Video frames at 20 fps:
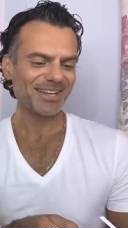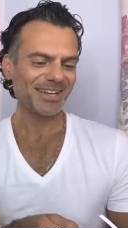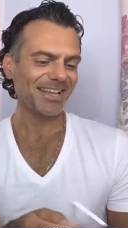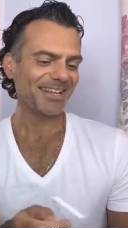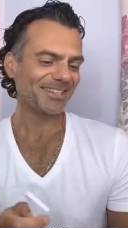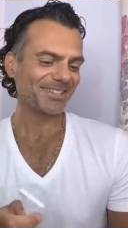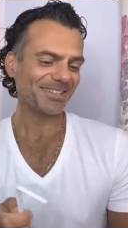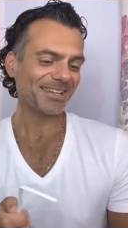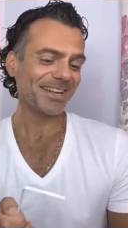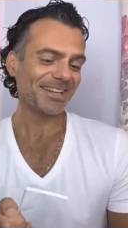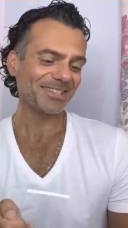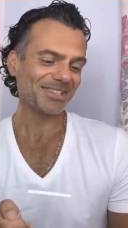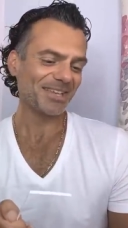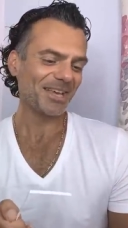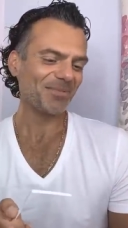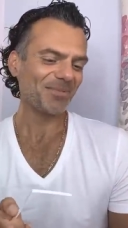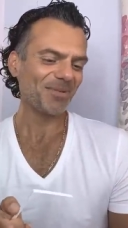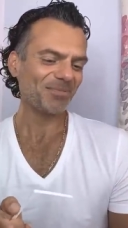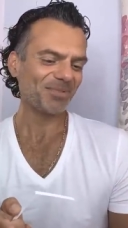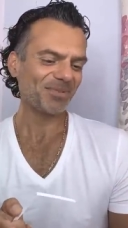Let's let's
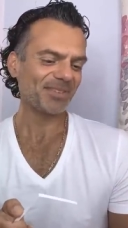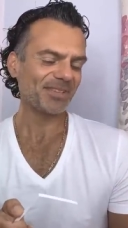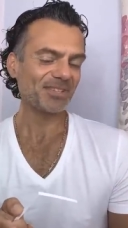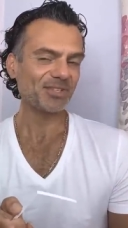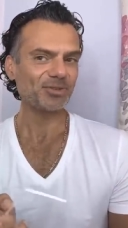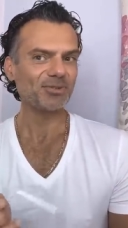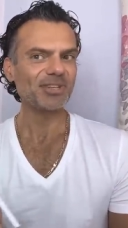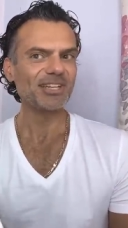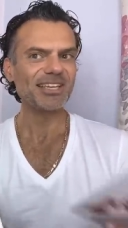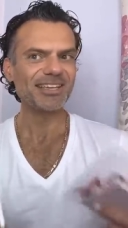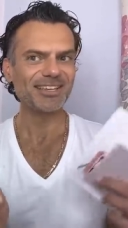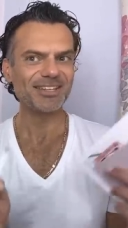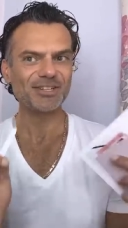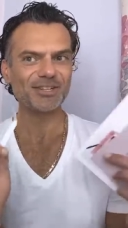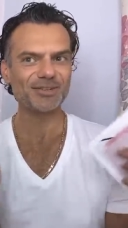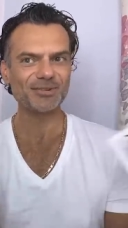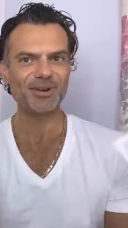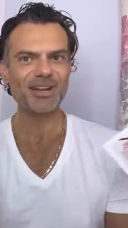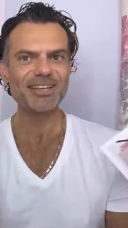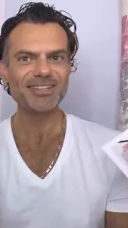come up with this unique and
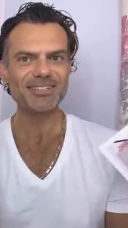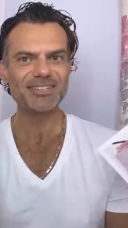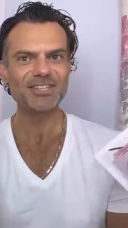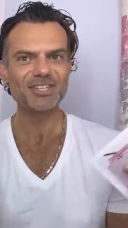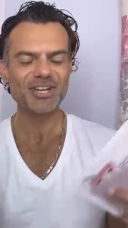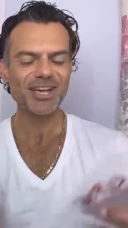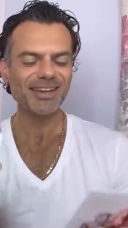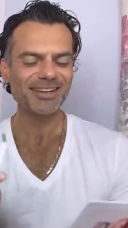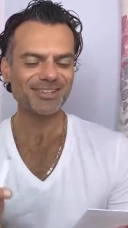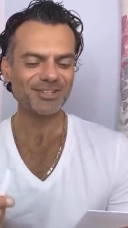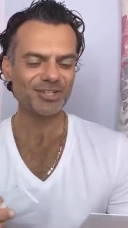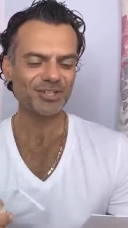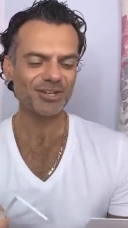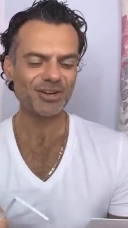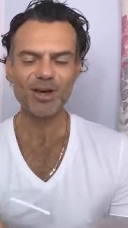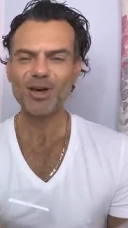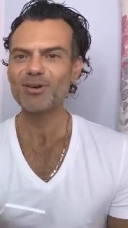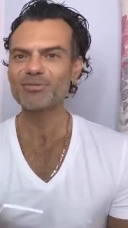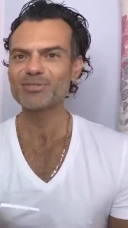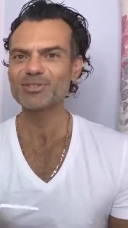crazy challenge and
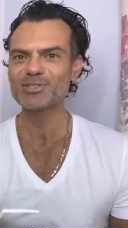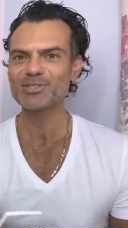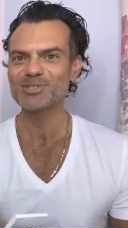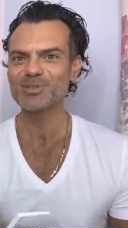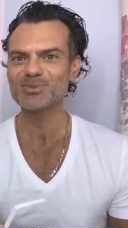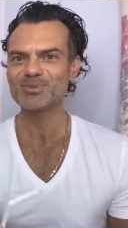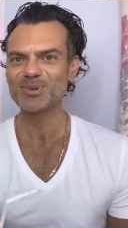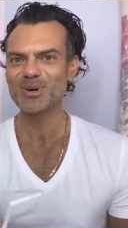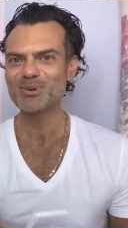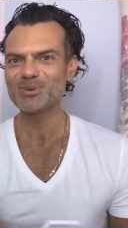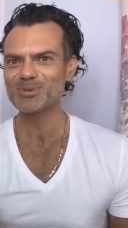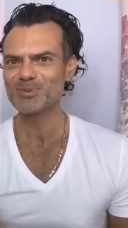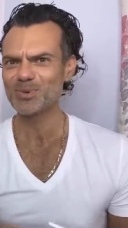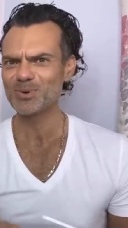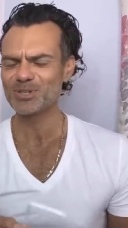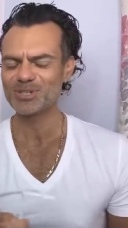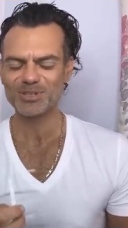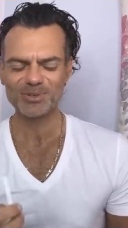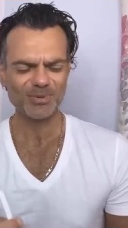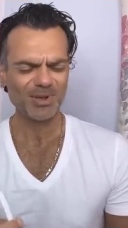harvest some
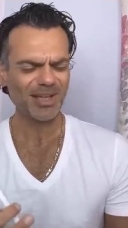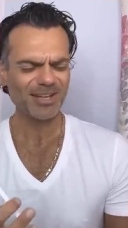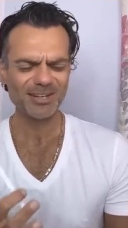rosewater. I